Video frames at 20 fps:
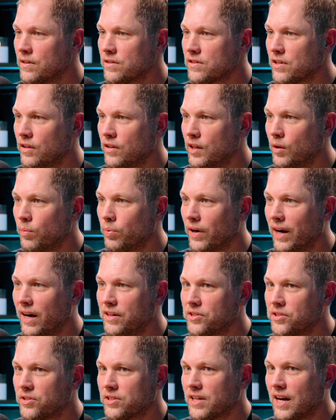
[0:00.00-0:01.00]
So the
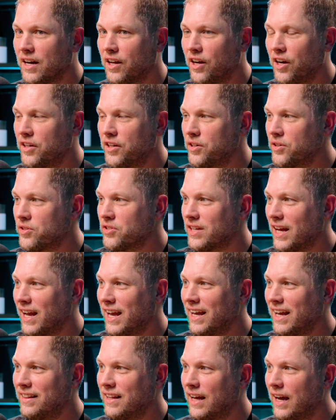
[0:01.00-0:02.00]
appraiser's got to
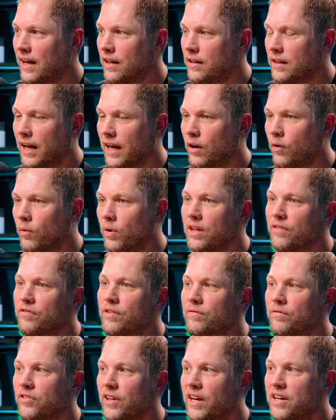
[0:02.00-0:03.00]
understand that, like, what
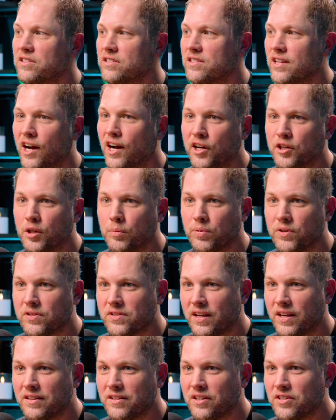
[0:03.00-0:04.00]
if inflation's one hundred
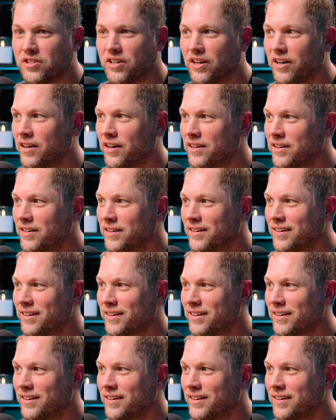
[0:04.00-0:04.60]
percent this year?